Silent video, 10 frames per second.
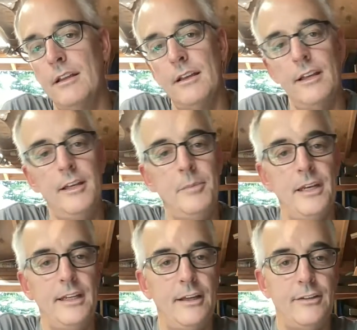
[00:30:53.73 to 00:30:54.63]

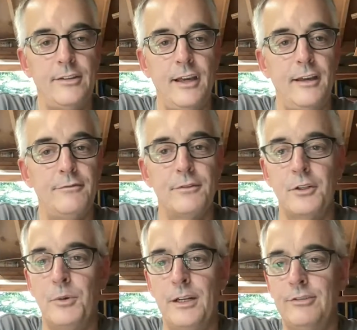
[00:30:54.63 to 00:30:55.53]
Anybody else have
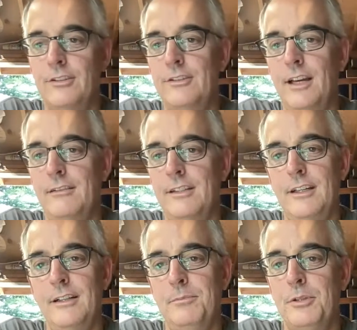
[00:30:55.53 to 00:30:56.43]
questions out
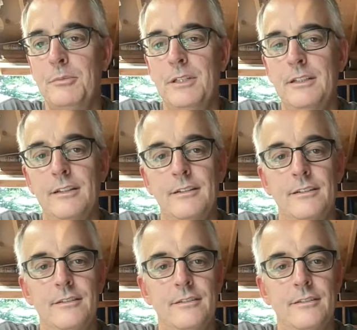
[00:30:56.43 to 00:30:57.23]
there? Put them in the